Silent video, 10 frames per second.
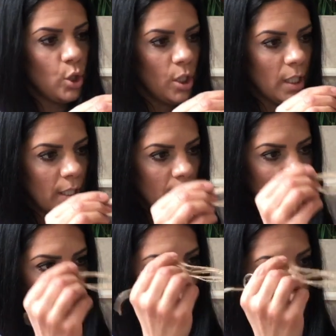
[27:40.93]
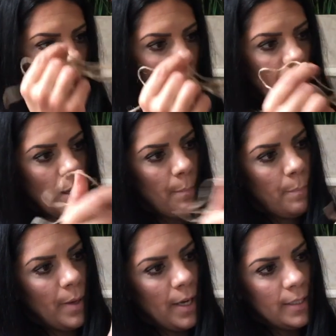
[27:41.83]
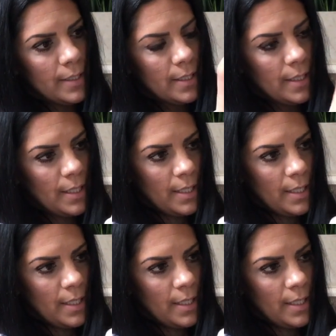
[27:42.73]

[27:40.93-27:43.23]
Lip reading: hook. But